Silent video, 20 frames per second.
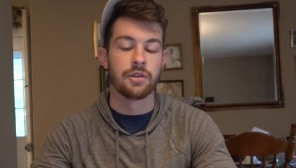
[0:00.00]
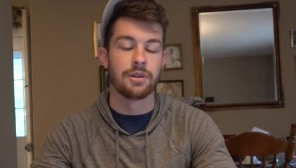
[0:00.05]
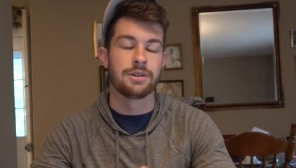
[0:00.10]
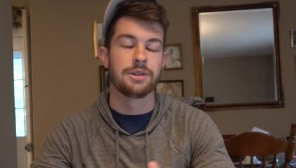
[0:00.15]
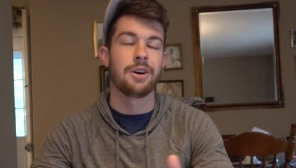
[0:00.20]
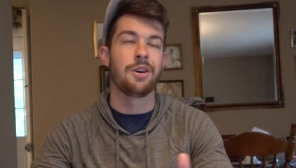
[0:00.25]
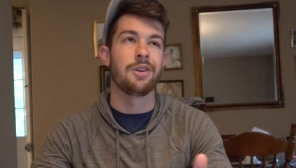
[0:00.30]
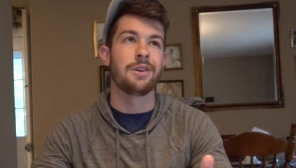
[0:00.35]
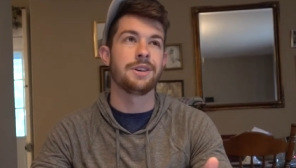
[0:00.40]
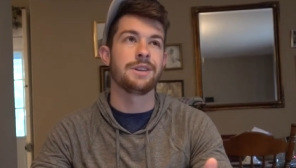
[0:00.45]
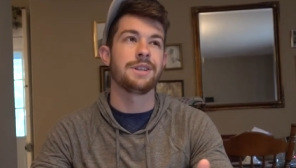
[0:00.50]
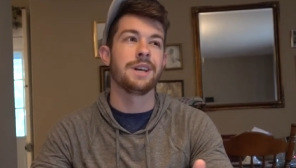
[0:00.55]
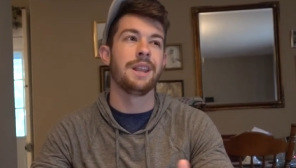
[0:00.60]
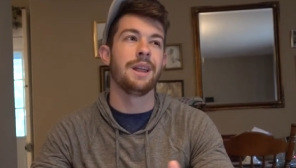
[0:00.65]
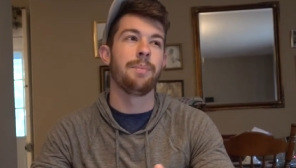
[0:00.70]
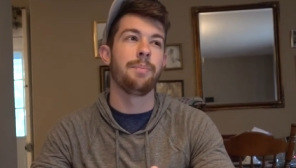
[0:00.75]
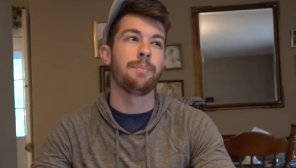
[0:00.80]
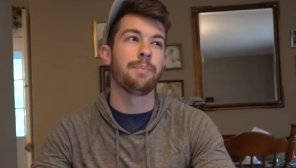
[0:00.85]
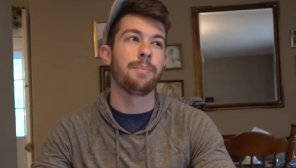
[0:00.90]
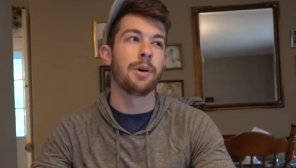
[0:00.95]
so it's hard to say
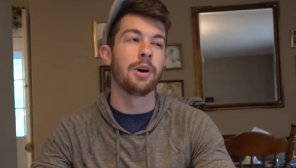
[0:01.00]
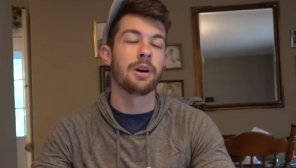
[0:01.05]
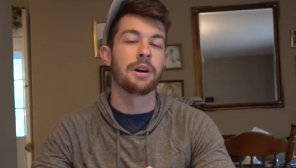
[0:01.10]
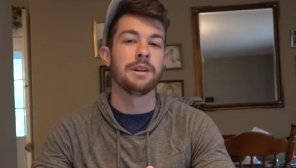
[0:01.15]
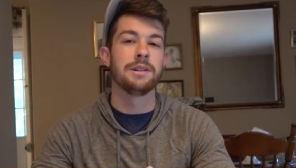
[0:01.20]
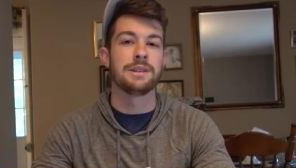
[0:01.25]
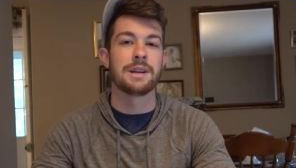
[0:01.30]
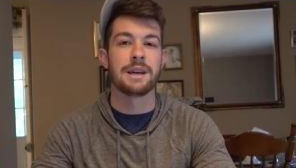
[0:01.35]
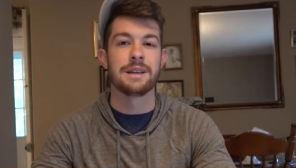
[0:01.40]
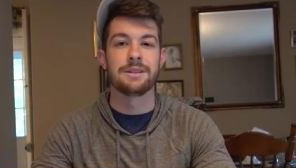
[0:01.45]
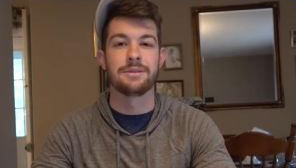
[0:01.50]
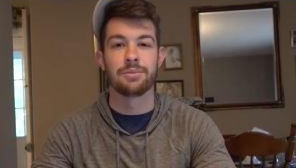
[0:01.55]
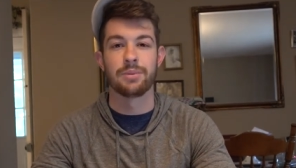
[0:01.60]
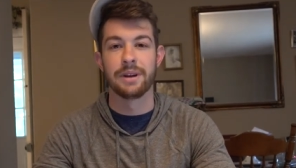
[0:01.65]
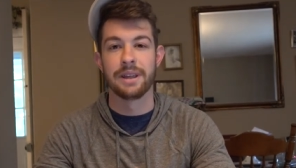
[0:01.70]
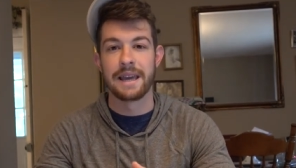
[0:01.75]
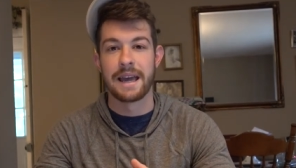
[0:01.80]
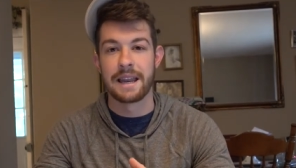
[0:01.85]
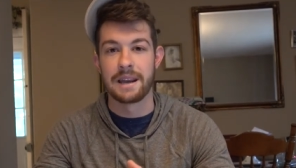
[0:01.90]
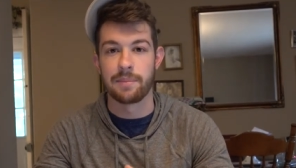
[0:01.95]
that Perkins has
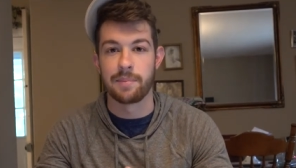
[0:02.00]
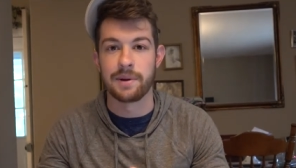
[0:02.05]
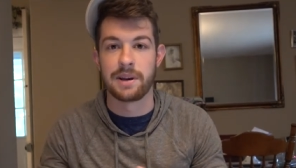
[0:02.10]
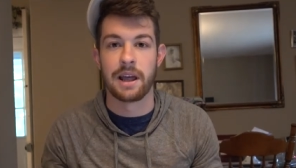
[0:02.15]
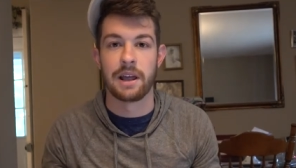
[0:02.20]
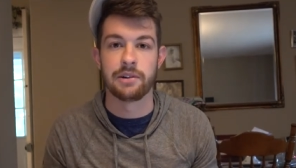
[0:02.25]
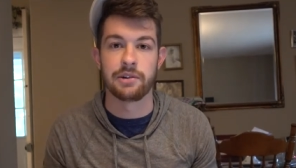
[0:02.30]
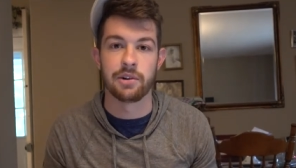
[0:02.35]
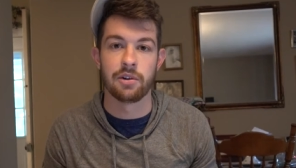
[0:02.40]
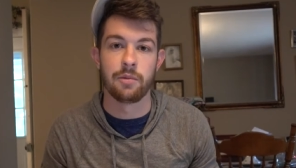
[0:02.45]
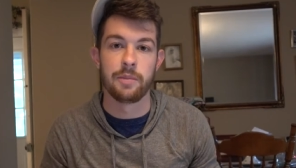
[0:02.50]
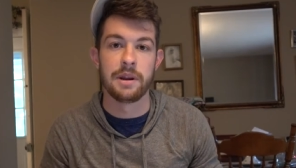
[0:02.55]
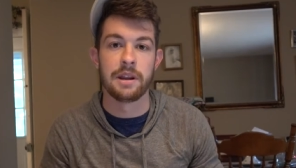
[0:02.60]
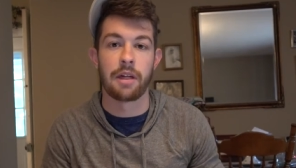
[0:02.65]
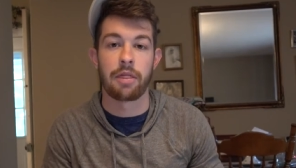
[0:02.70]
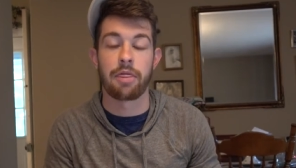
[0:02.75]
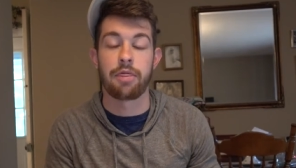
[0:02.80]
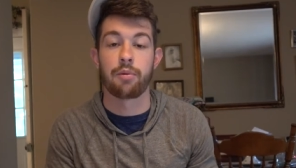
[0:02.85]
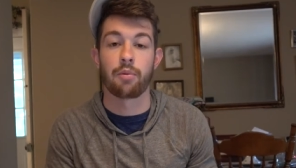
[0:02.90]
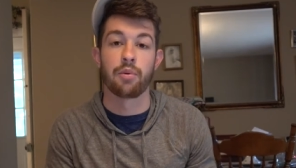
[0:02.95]
really any potential to be
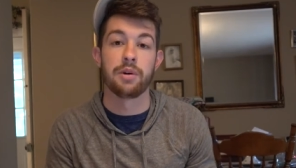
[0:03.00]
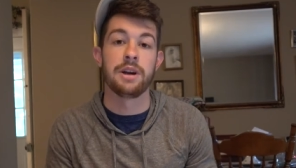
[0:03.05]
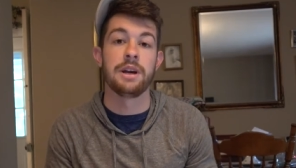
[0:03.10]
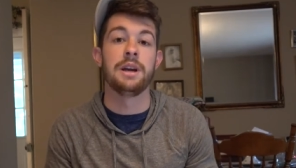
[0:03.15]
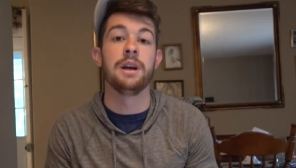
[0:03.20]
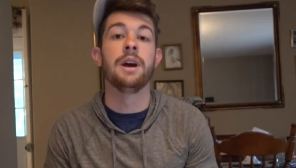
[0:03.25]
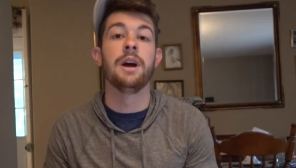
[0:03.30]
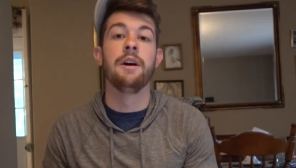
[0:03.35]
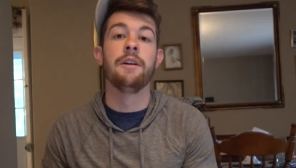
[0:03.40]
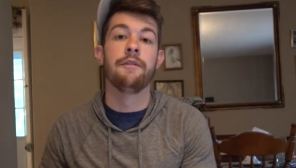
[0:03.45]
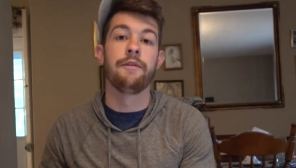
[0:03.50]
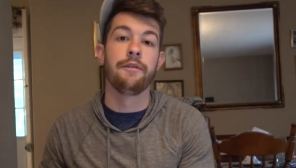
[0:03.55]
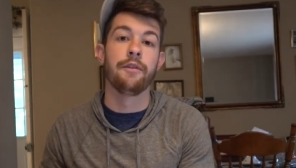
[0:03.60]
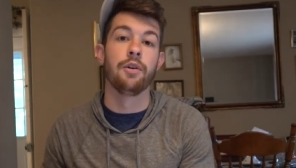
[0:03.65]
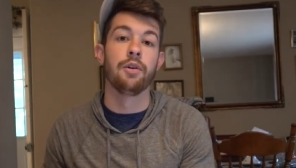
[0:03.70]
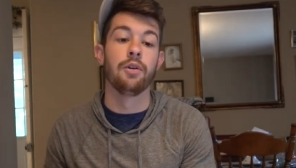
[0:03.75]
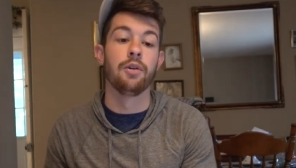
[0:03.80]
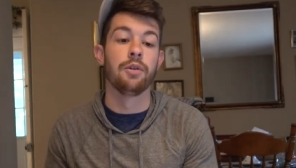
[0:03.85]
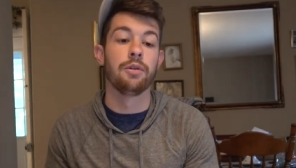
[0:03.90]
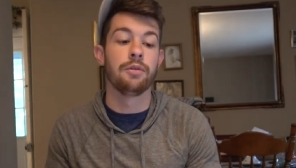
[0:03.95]
the three
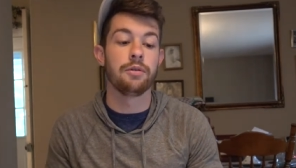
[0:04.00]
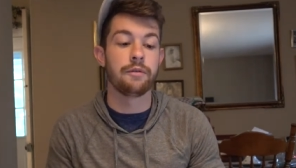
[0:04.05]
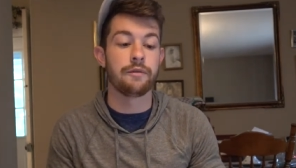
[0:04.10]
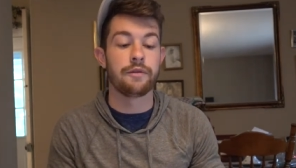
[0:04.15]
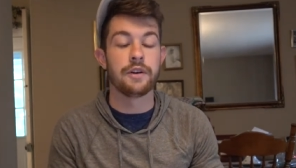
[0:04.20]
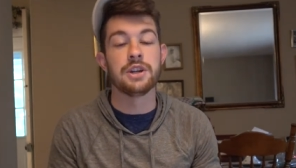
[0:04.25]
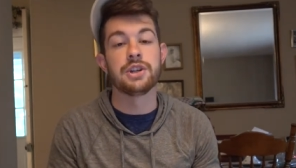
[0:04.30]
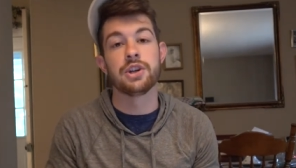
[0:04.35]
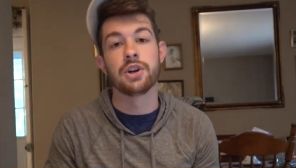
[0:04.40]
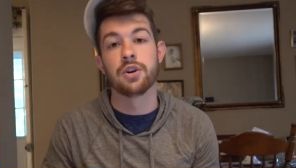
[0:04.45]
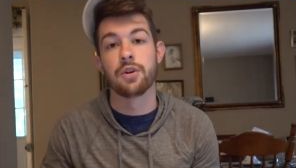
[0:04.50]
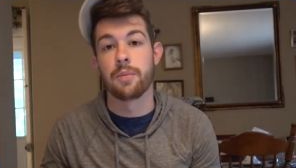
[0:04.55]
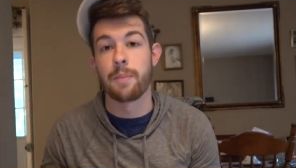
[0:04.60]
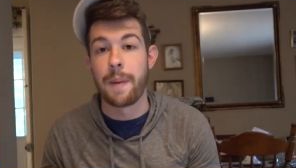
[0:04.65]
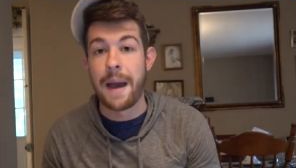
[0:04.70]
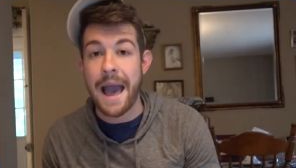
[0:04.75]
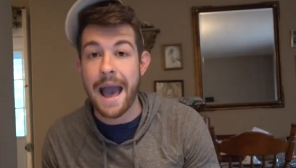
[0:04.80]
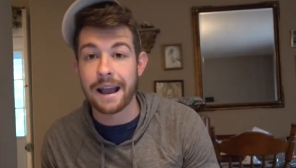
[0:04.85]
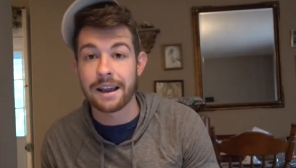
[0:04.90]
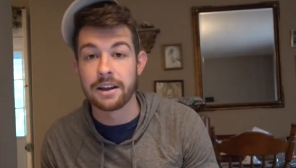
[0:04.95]
full featured
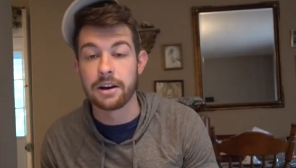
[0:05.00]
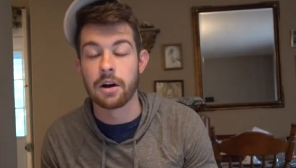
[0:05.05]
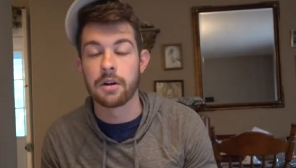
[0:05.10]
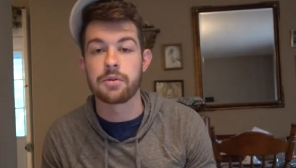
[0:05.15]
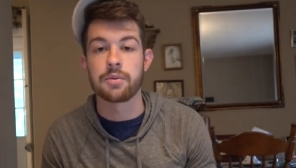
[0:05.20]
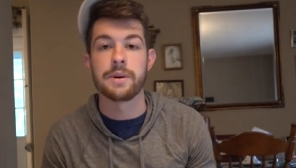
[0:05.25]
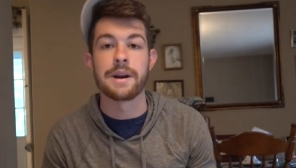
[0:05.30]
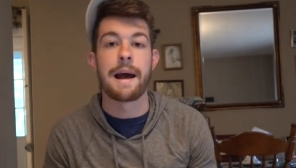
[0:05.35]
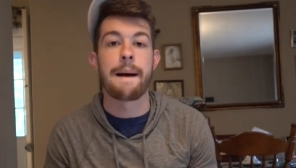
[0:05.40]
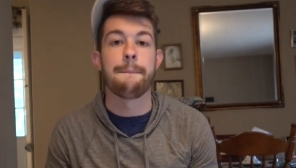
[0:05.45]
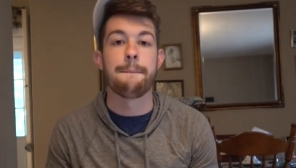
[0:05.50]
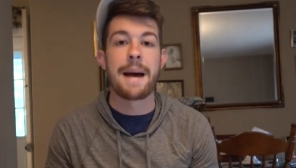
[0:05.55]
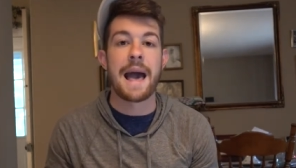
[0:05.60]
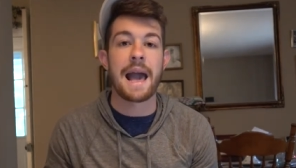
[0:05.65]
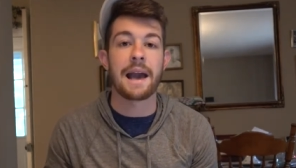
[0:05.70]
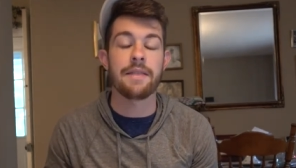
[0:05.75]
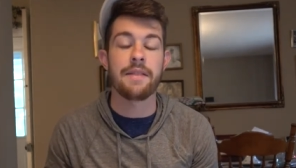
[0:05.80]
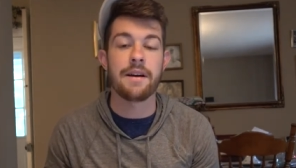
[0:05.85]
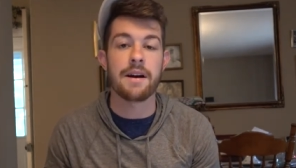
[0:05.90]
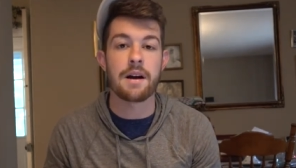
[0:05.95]
back, you know, three down
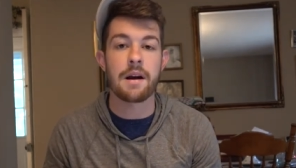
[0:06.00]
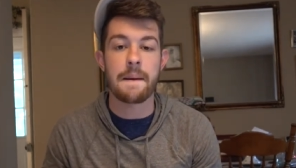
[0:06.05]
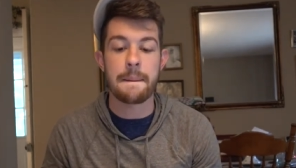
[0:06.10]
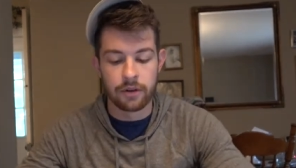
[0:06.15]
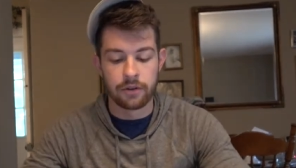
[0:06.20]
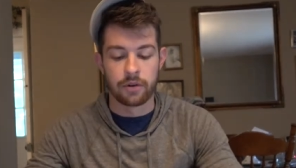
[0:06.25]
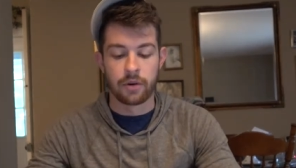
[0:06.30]
back there.